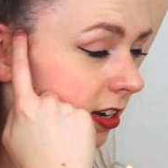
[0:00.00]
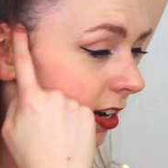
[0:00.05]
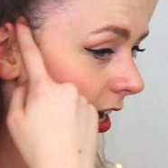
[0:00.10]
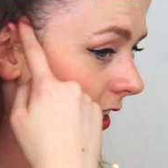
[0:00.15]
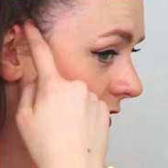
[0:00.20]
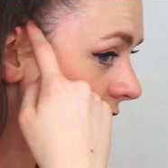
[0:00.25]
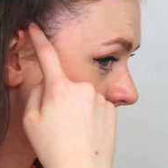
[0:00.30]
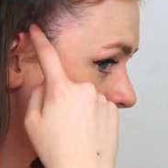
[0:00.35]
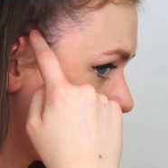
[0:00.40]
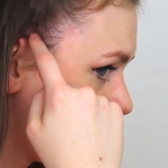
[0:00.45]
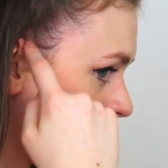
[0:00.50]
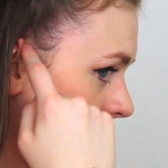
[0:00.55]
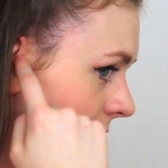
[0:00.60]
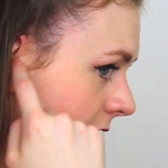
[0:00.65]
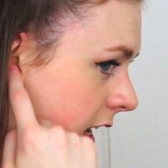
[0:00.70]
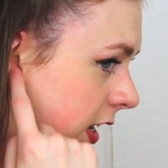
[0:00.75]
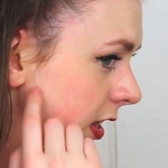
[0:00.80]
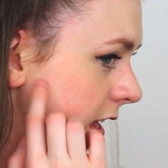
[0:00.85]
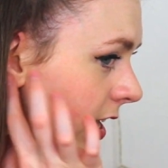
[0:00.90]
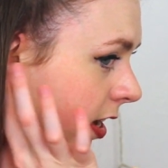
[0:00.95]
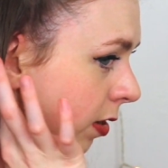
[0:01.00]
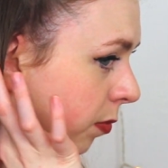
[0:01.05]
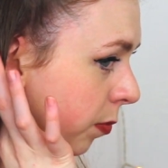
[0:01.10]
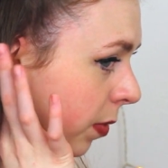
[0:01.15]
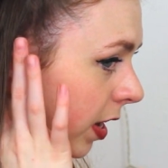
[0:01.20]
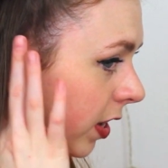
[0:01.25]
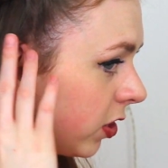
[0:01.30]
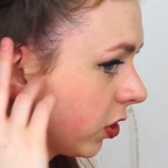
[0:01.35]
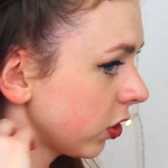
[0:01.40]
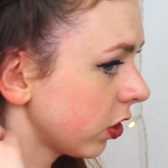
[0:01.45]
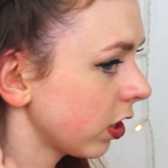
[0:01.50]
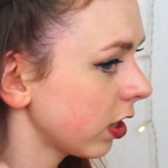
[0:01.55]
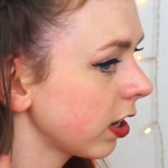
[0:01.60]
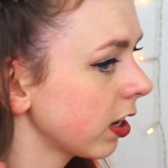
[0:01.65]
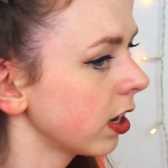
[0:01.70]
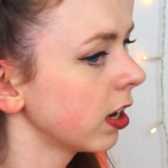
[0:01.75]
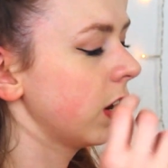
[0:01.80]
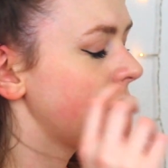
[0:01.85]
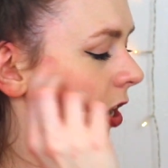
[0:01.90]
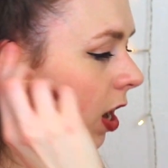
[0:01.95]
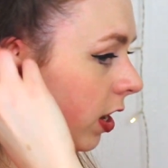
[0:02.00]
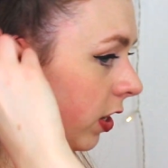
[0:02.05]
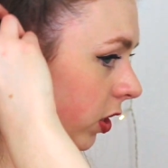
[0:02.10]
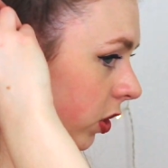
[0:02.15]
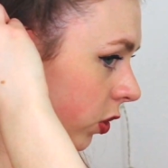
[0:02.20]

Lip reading: next to your hairline, make sure you're not